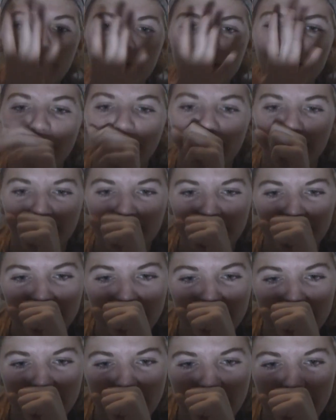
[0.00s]
Oh my god.
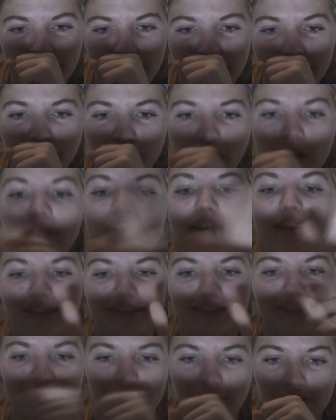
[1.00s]
I'm loving
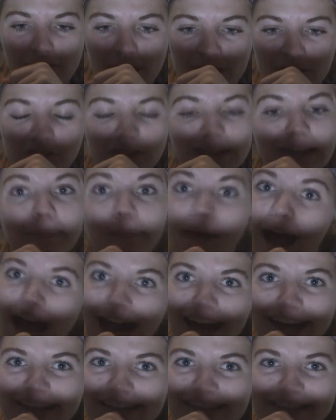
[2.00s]
this so much. It's like
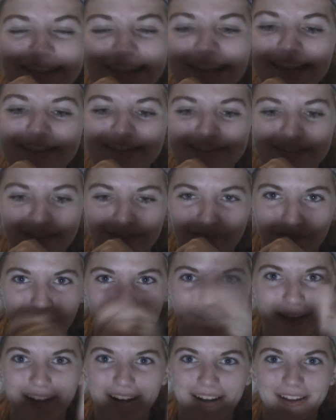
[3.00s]
behind the scenes and oh
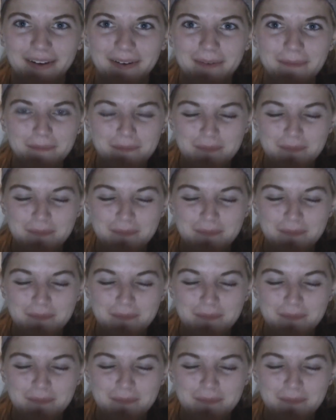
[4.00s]
my god.